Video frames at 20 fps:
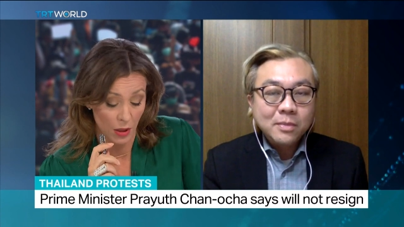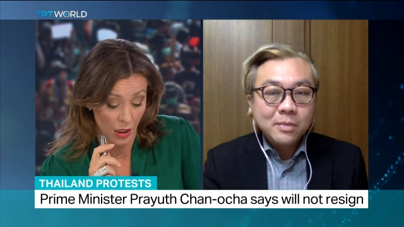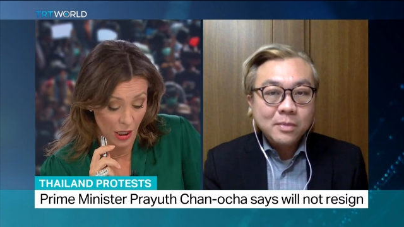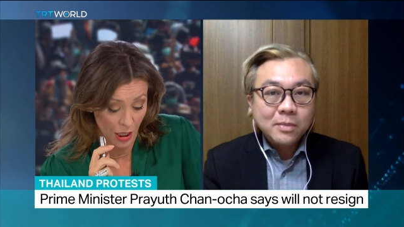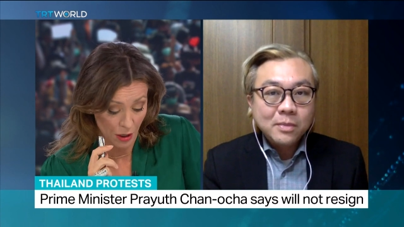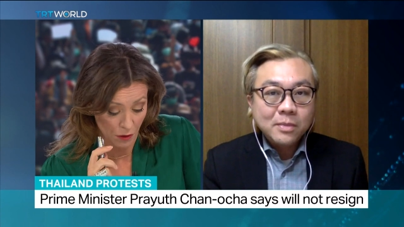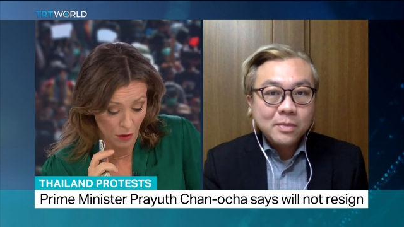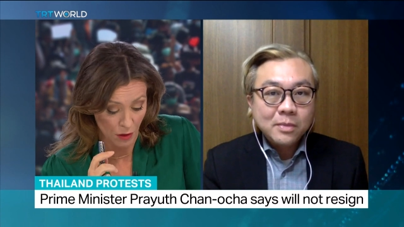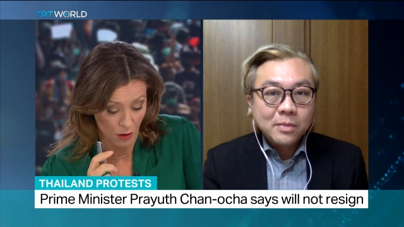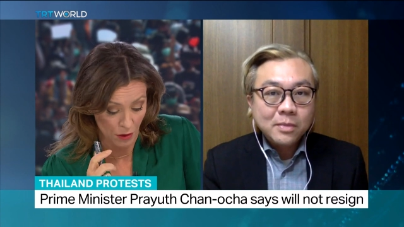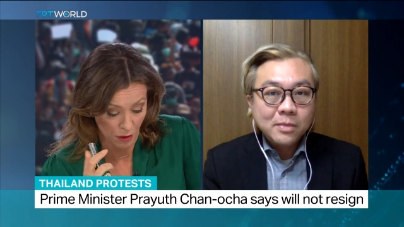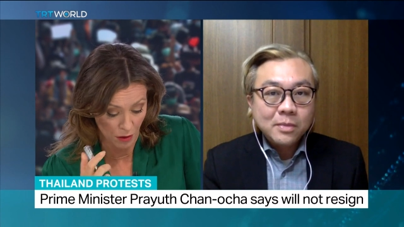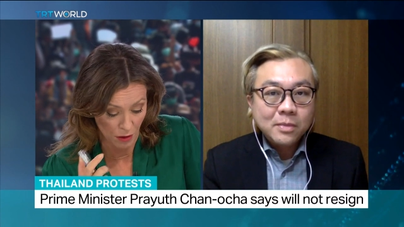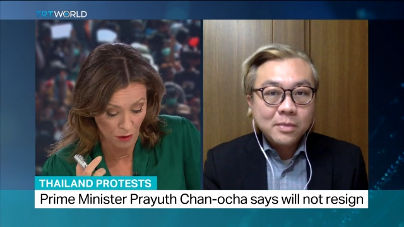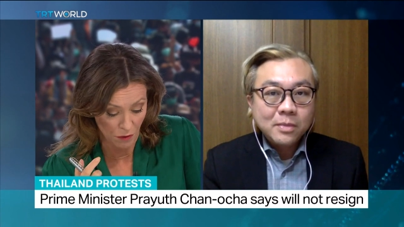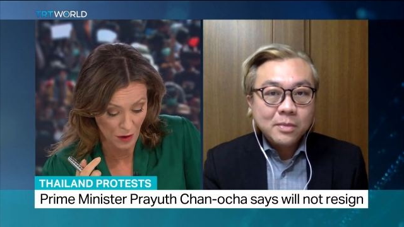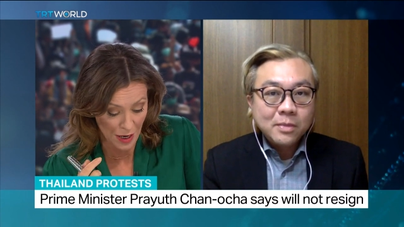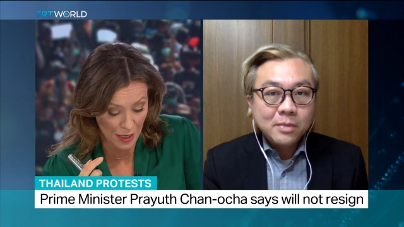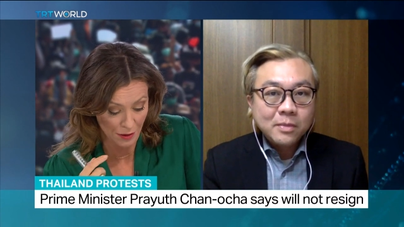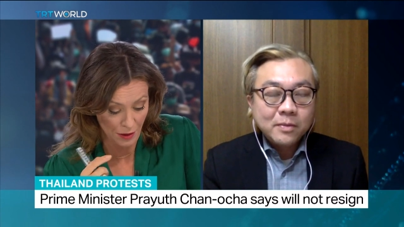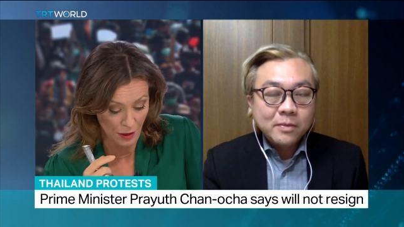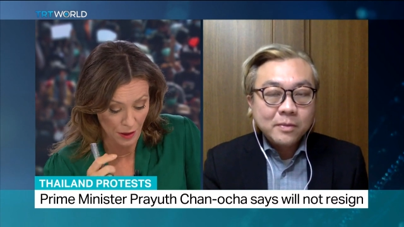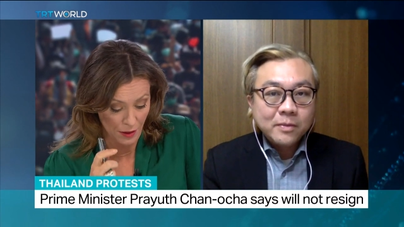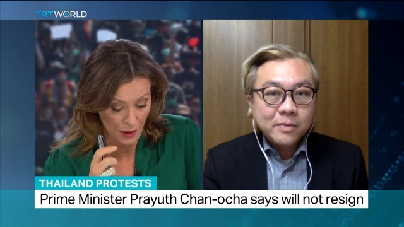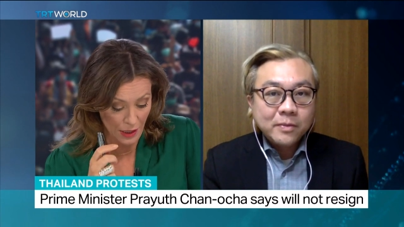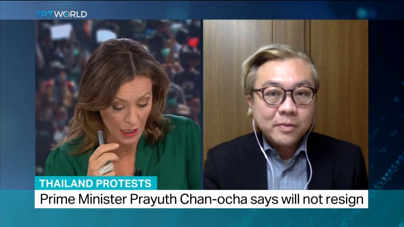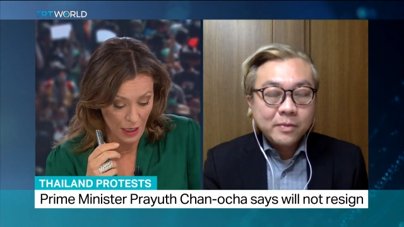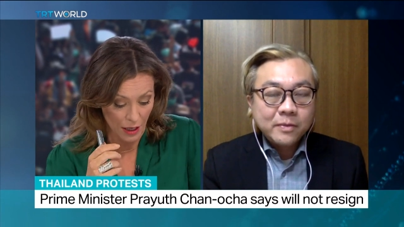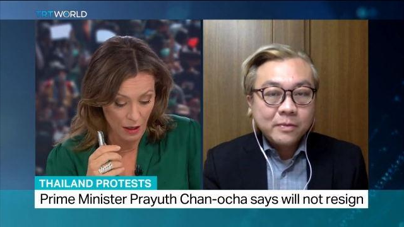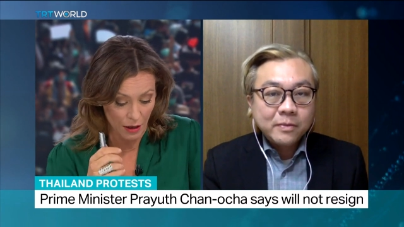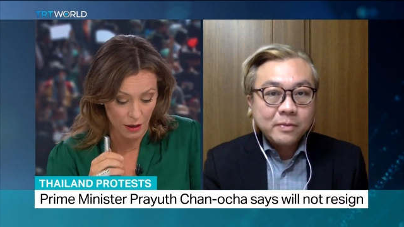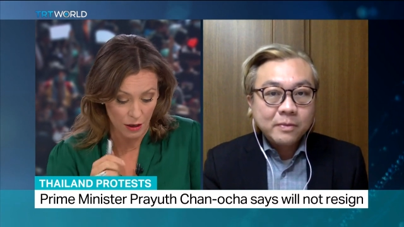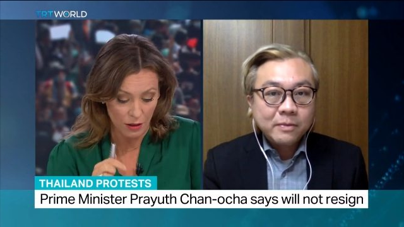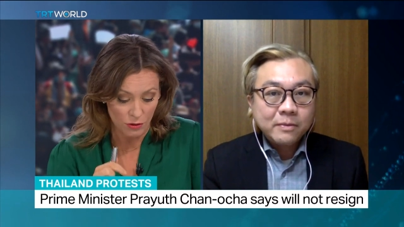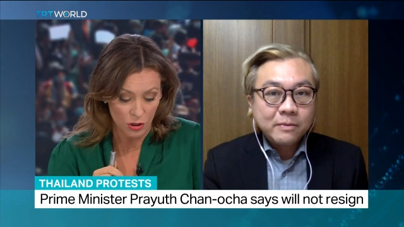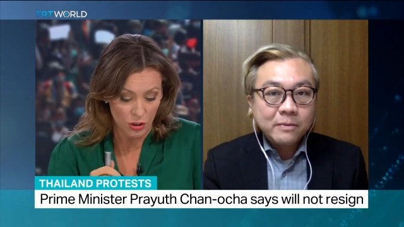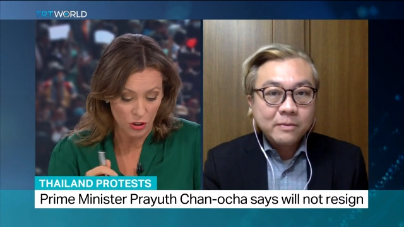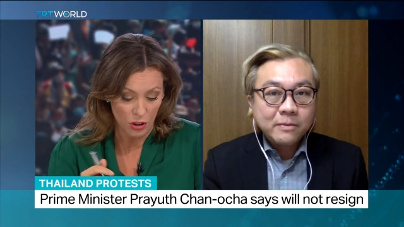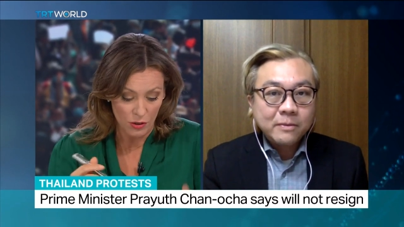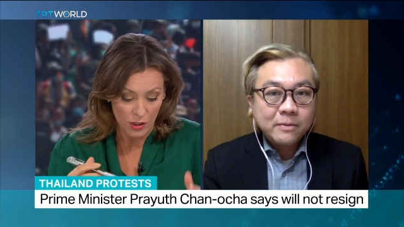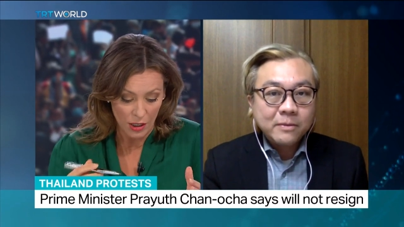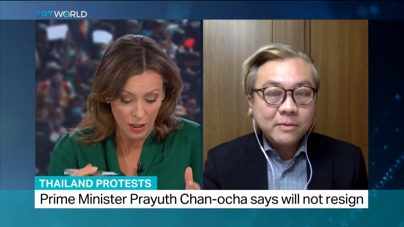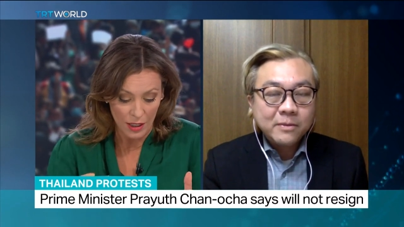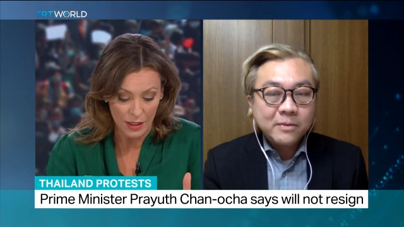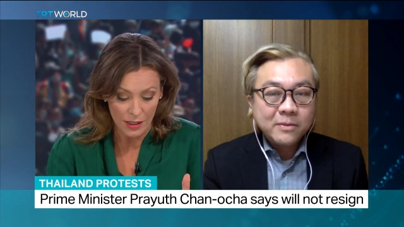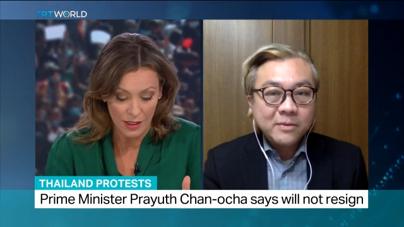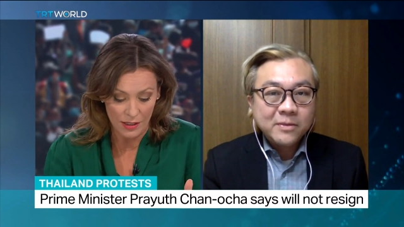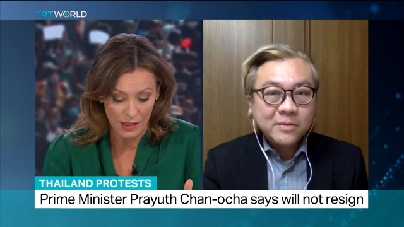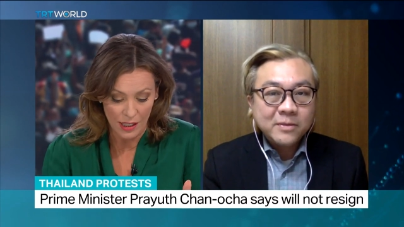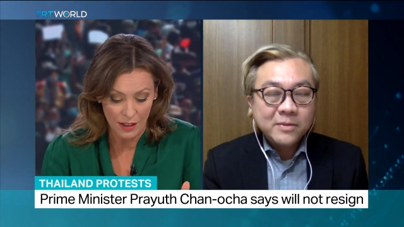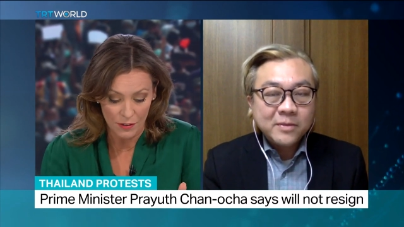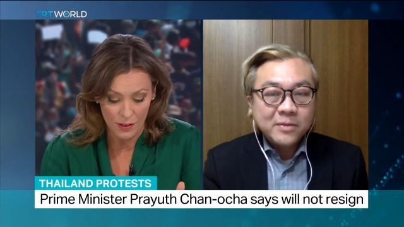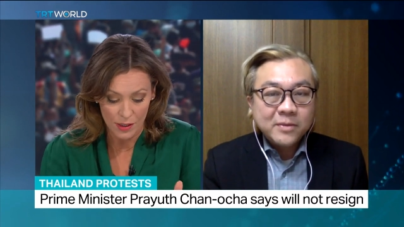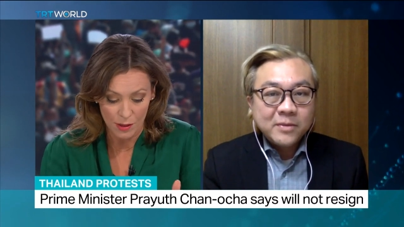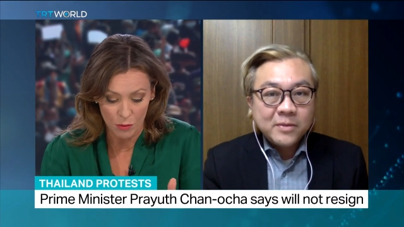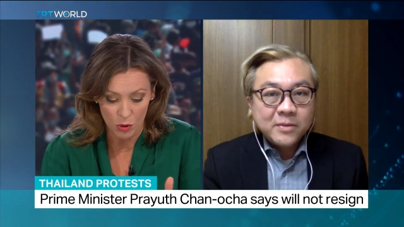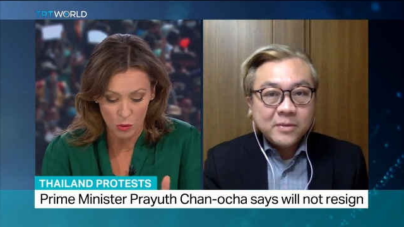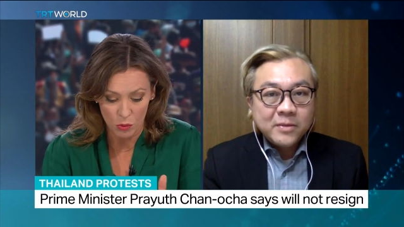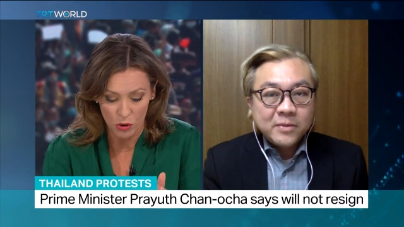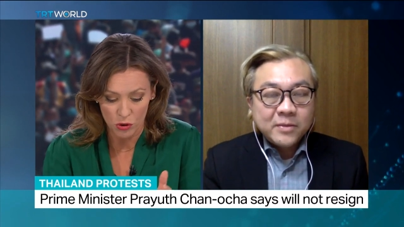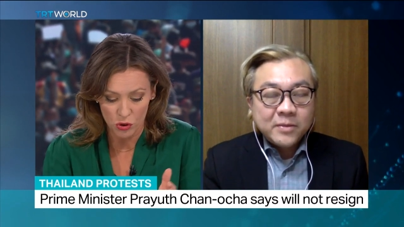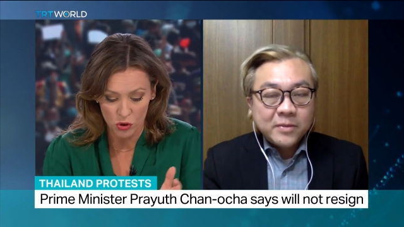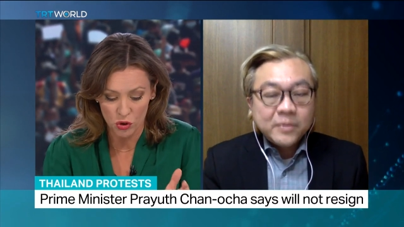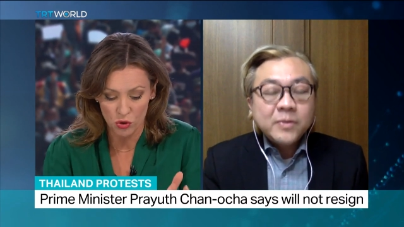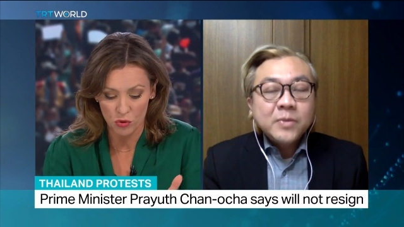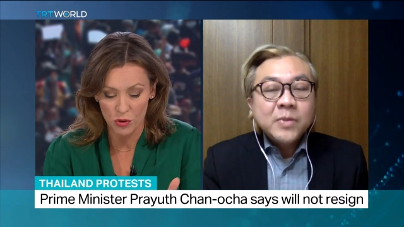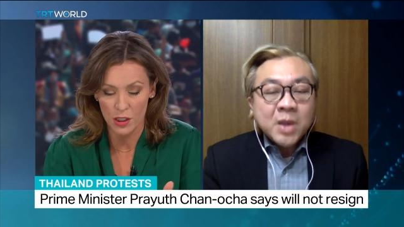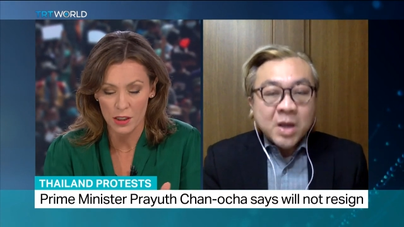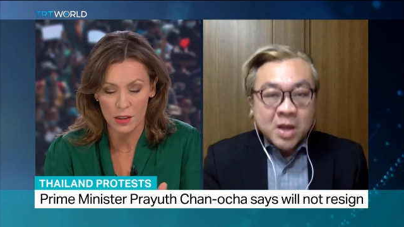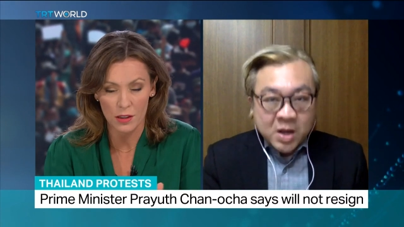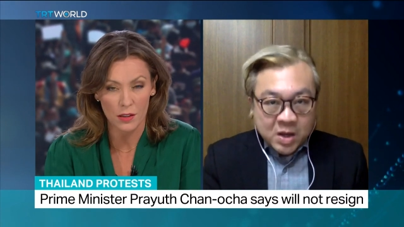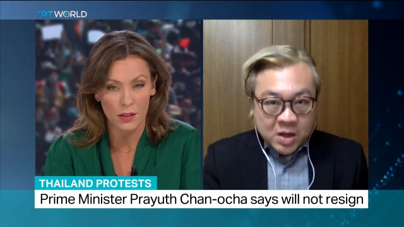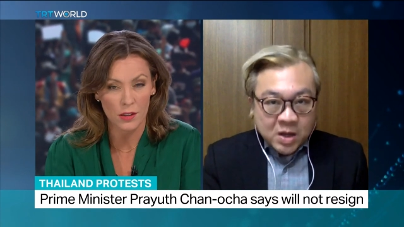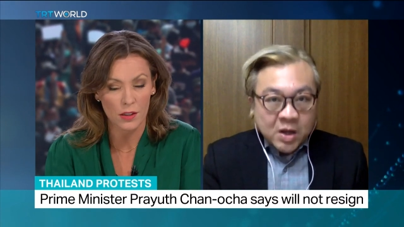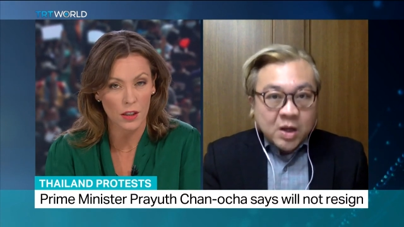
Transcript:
Speaker 1: given the fact that they are, you know, Thailand does have some of the world's strictest.